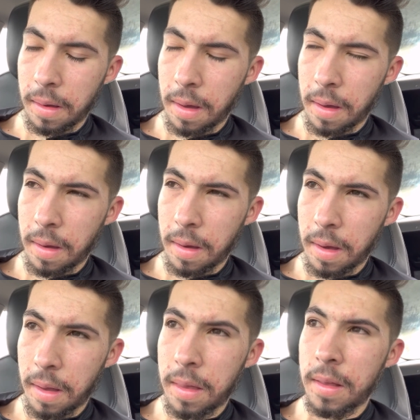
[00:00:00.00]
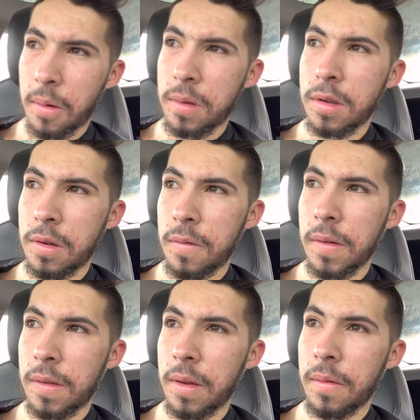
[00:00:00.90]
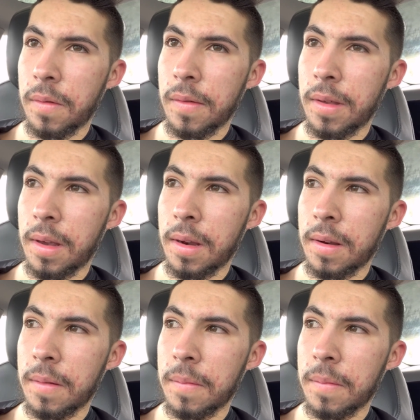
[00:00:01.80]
I think that was a 215 for 15.